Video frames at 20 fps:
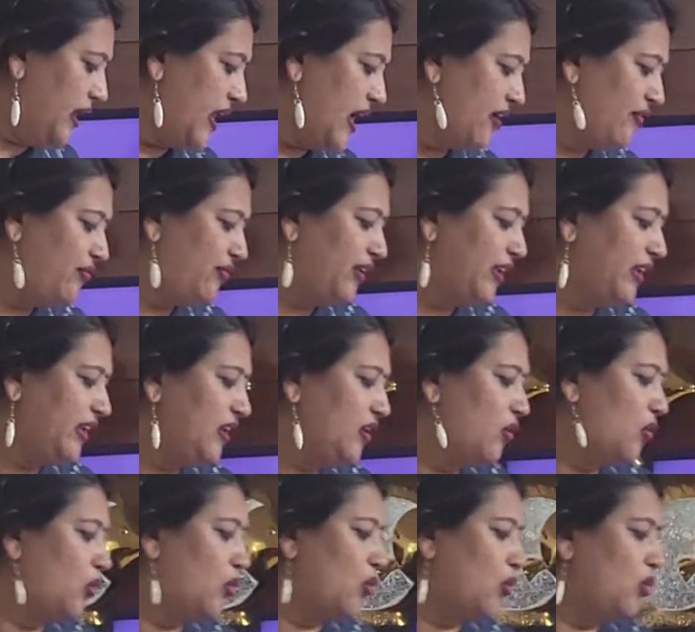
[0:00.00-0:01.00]

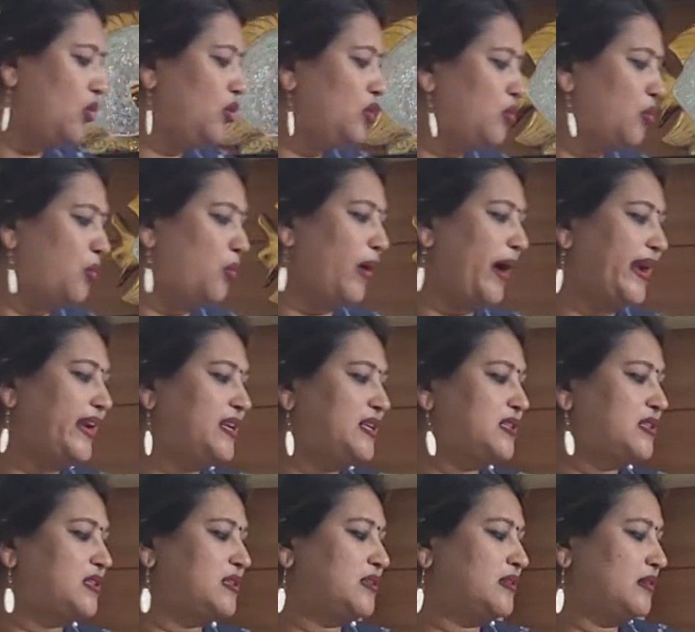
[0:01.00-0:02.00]
lovely old
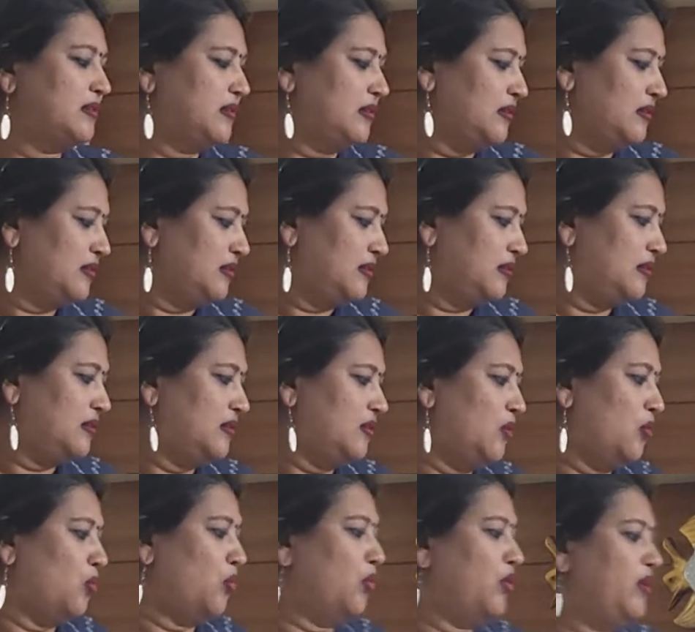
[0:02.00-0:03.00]
white
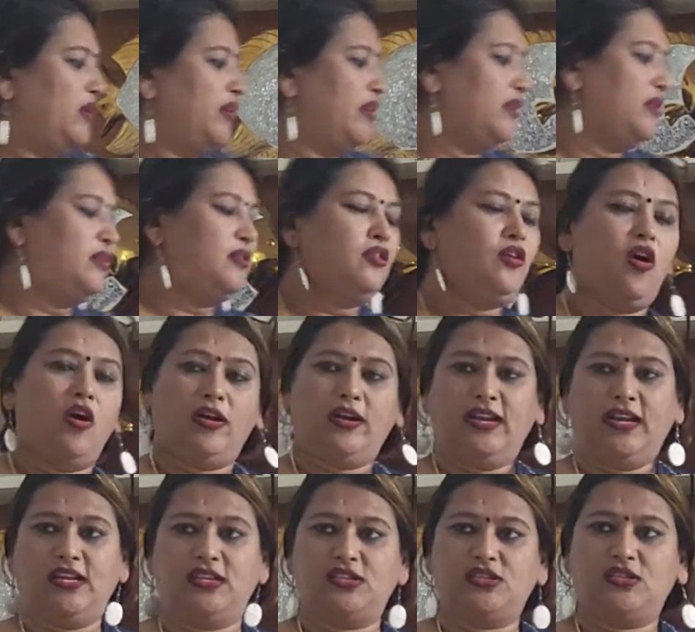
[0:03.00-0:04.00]
wooden
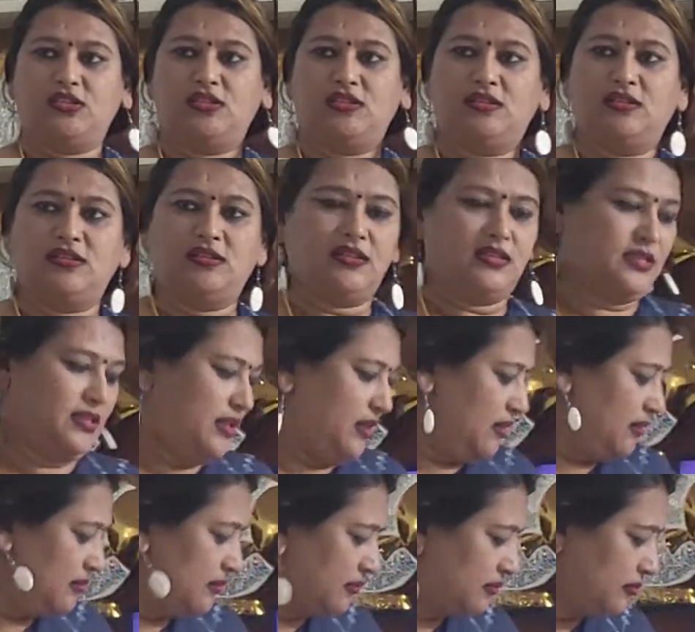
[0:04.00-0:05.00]
cottage.
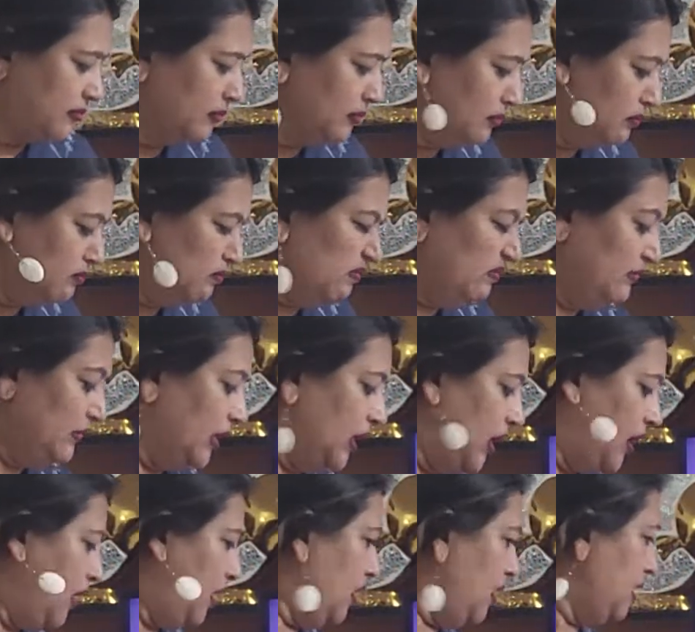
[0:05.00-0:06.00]
See?
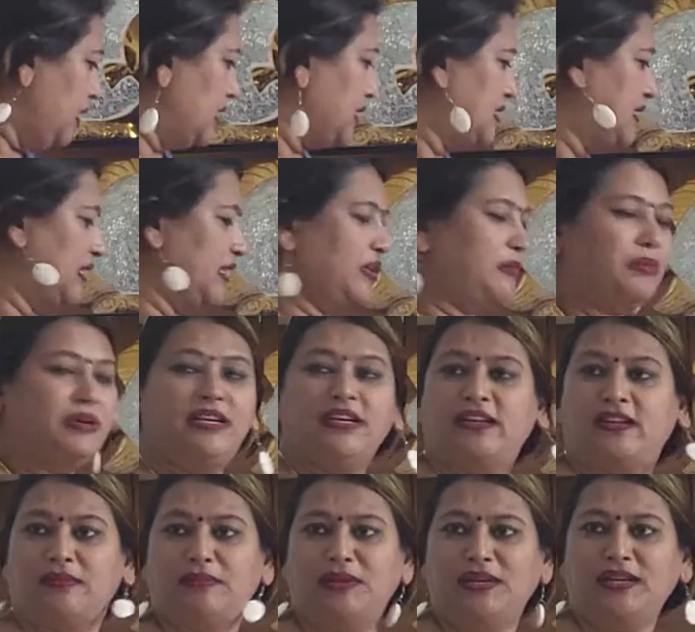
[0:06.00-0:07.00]
A is nothing but
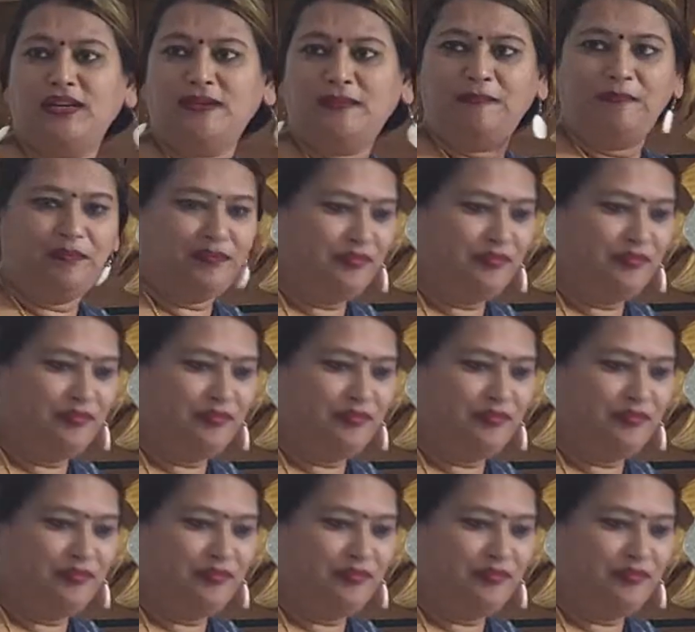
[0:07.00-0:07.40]
determiner.